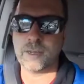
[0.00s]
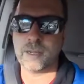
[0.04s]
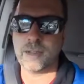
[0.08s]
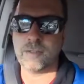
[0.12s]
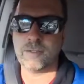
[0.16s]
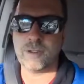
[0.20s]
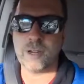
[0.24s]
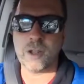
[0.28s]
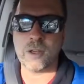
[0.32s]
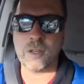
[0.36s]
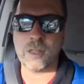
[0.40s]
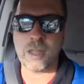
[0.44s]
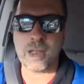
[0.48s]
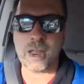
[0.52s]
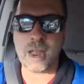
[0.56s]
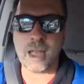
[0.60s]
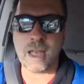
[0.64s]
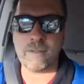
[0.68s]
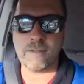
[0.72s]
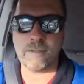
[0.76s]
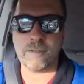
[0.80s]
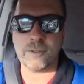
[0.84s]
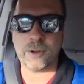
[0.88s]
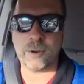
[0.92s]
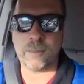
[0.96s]
even though they
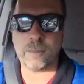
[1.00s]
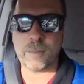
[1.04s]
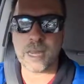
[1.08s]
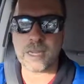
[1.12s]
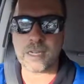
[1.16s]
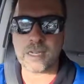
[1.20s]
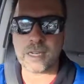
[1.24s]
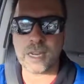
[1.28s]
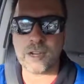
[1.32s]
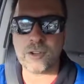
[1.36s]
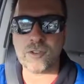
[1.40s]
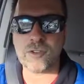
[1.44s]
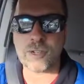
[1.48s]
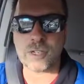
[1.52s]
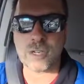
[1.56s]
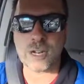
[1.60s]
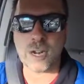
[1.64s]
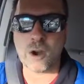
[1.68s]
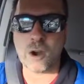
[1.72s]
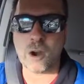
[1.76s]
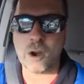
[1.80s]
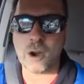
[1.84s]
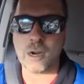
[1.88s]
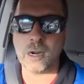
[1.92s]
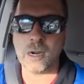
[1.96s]
have your best interest
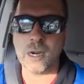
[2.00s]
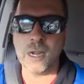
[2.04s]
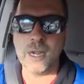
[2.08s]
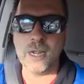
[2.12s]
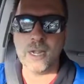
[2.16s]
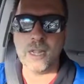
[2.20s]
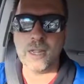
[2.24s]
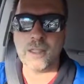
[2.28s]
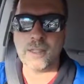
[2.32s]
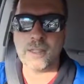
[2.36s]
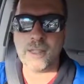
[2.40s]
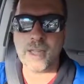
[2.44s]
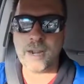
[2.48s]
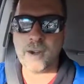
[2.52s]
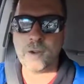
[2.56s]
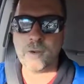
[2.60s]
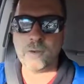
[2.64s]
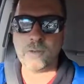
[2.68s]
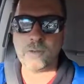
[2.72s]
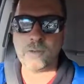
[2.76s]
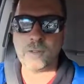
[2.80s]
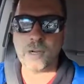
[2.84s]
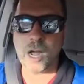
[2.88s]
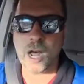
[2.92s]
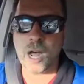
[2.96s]
at heart. They
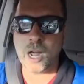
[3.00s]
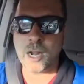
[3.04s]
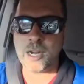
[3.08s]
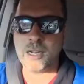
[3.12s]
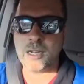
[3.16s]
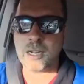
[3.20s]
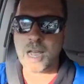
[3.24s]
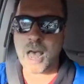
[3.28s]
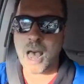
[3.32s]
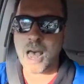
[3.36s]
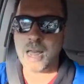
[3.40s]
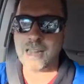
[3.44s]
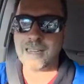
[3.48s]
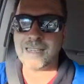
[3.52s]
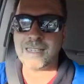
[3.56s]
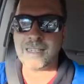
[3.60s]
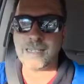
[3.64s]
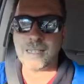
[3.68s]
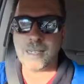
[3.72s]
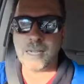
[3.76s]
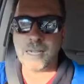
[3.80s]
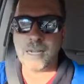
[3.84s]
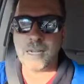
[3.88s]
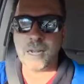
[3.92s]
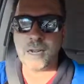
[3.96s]
don't
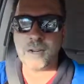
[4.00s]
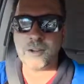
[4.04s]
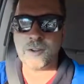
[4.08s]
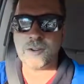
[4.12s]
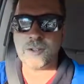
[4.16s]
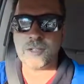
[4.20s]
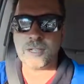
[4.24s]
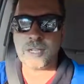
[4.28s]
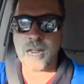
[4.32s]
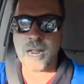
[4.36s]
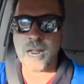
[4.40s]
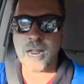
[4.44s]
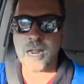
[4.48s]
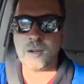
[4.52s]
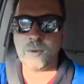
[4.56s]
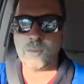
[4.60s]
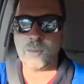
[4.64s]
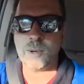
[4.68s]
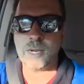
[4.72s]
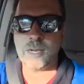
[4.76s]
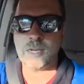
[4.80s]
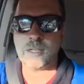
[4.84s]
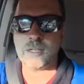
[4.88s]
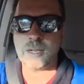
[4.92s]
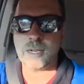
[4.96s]
honestly understand
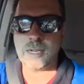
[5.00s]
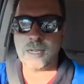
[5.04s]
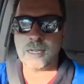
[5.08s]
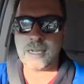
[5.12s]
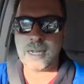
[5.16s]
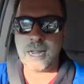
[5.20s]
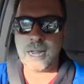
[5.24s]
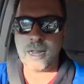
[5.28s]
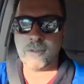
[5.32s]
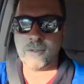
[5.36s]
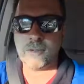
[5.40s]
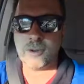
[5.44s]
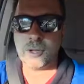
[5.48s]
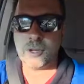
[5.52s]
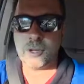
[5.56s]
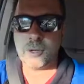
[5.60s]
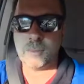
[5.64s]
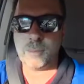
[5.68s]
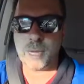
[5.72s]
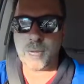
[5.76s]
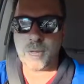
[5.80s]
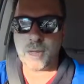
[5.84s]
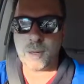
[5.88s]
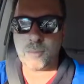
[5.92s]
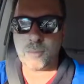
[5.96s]
what it's going to take for you to
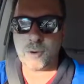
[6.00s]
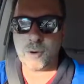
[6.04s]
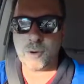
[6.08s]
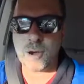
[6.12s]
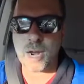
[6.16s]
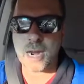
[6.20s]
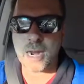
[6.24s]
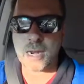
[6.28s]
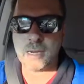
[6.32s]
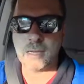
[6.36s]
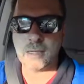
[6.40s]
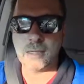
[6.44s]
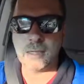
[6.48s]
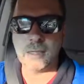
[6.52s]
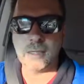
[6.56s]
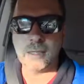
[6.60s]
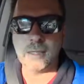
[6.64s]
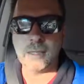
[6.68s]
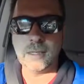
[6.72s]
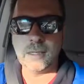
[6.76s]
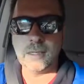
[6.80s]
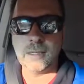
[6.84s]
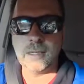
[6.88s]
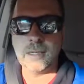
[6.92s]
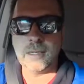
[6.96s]
become great.
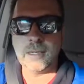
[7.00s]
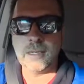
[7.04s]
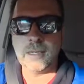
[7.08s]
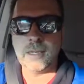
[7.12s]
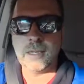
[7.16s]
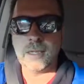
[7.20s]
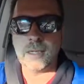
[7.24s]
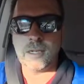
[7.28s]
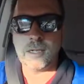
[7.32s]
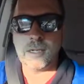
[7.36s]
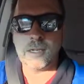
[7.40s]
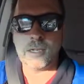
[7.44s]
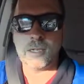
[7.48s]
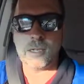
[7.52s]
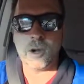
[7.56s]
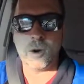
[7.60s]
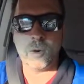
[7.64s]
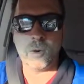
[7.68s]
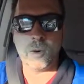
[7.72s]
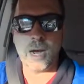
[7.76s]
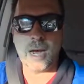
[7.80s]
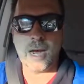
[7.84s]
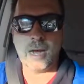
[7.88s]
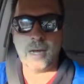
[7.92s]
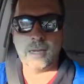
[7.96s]

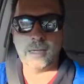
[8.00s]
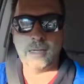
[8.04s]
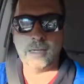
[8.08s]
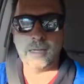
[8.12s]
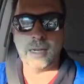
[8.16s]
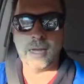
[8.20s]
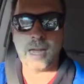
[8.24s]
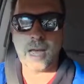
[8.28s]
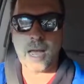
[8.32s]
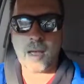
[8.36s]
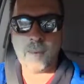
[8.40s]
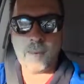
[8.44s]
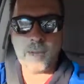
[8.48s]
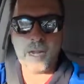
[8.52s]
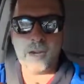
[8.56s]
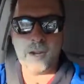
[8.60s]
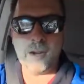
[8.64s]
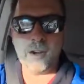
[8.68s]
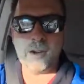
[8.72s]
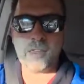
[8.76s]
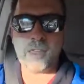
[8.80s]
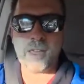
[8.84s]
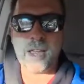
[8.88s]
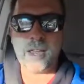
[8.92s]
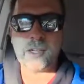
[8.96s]
So I'm
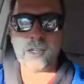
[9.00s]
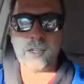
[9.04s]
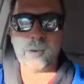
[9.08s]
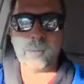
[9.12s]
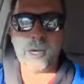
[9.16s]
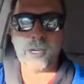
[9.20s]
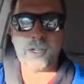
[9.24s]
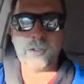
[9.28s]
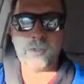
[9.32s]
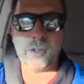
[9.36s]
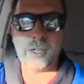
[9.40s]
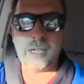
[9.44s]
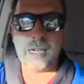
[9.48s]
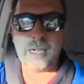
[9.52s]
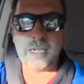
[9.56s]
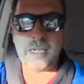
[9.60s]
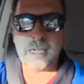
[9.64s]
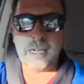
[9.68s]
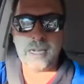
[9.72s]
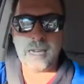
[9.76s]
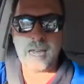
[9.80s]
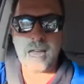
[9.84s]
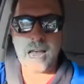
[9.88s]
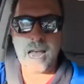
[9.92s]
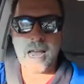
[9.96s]
here. Thanks so much for
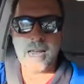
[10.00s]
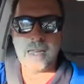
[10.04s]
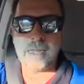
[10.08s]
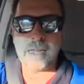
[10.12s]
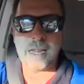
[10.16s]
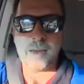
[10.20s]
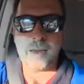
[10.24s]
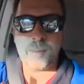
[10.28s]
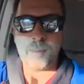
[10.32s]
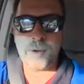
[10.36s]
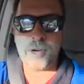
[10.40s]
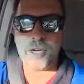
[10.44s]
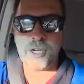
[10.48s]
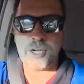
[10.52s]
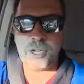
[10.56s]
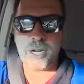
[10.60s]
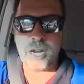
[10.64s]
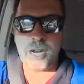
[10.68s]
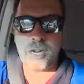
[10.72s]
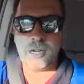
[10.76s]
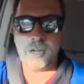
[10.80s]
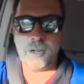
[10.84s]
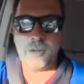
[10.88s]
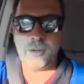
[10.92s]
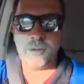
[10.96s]
listening, guys. I
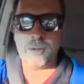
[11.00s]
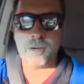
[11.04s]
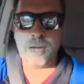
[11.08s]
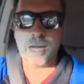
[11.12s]
appreciate you